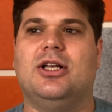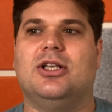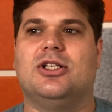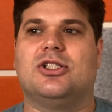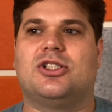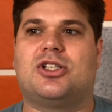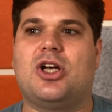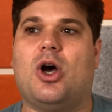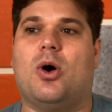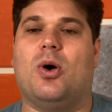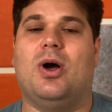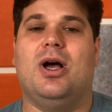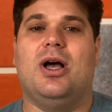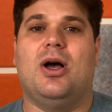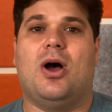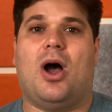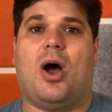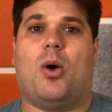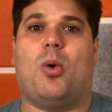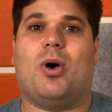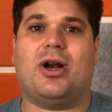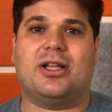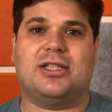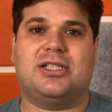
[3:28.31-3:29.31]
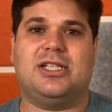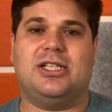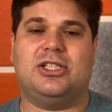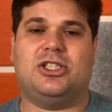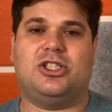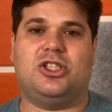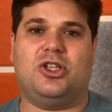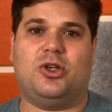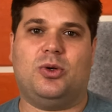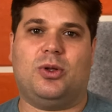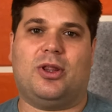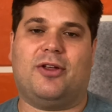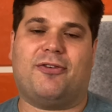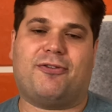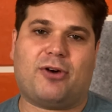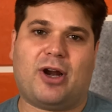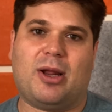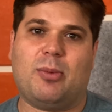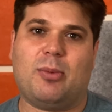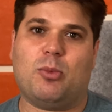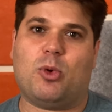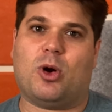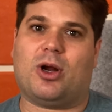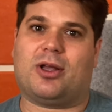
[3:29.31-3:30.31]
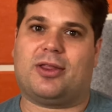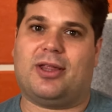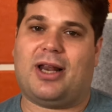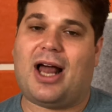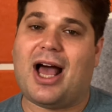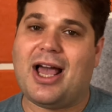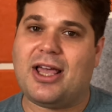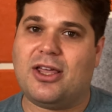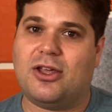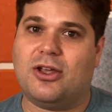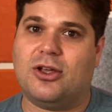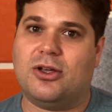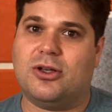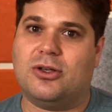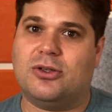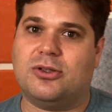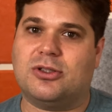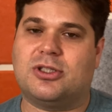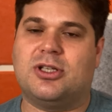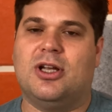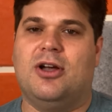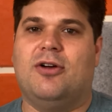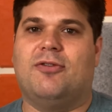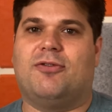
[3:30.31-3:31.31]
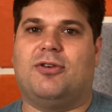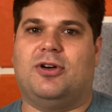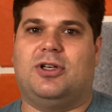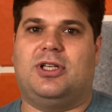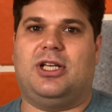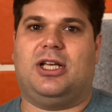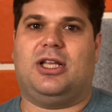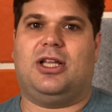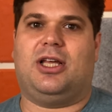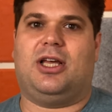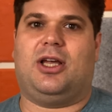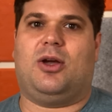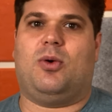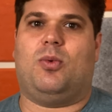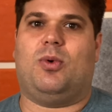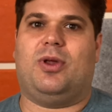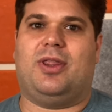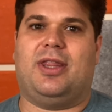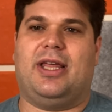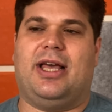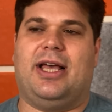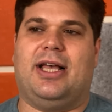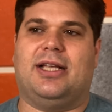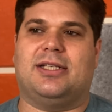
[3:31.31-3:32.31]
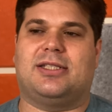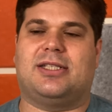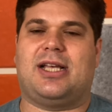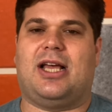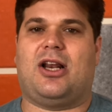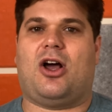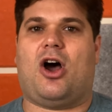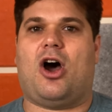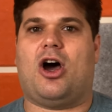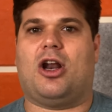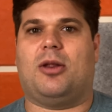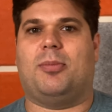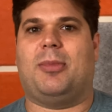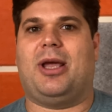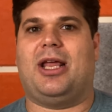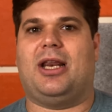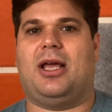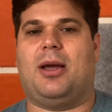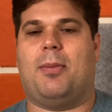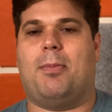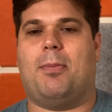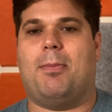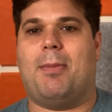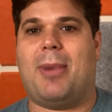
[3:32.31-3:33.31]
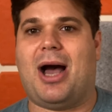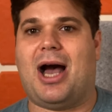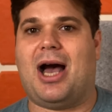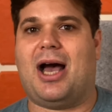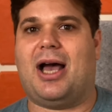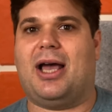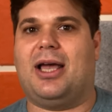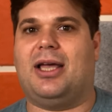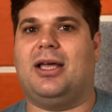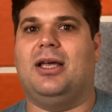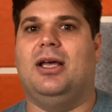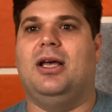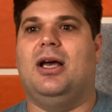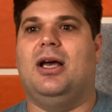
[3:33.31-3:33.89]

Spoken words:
So I want to teach you the framework that I used for dealing with this and automating my